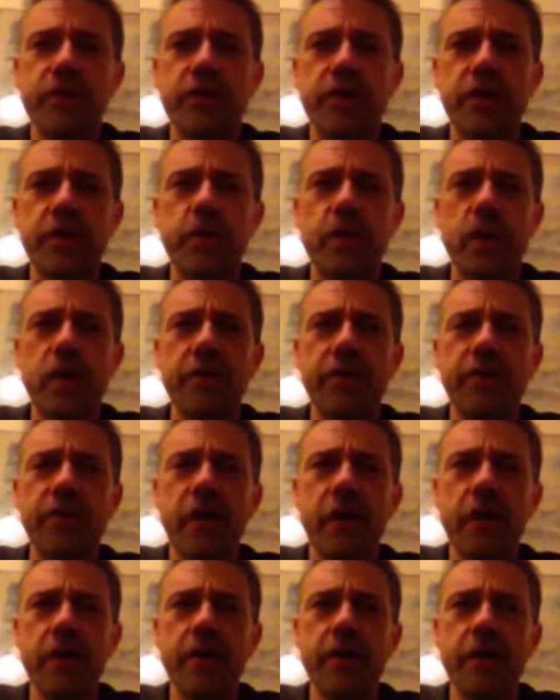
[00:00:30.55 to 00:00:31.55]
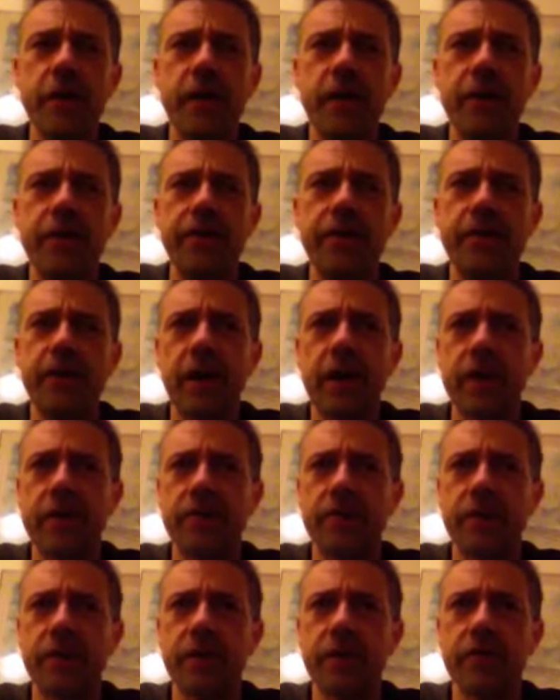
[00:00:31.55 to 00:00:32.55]
that you might find in
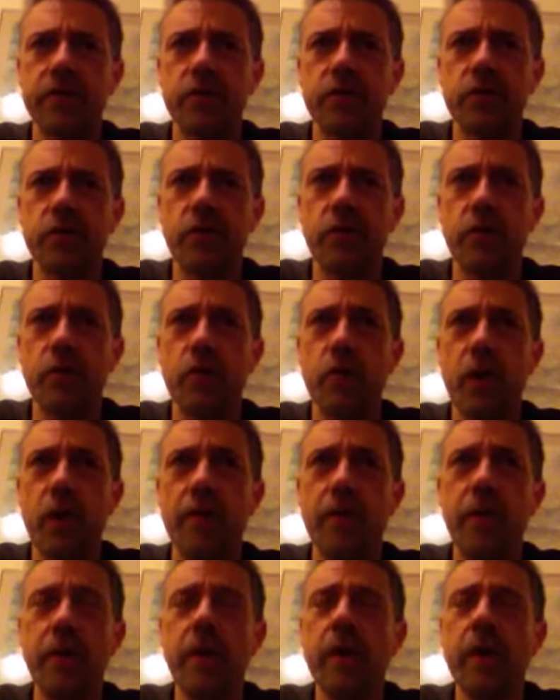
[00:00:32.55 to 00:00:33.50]
textbooks or on the web,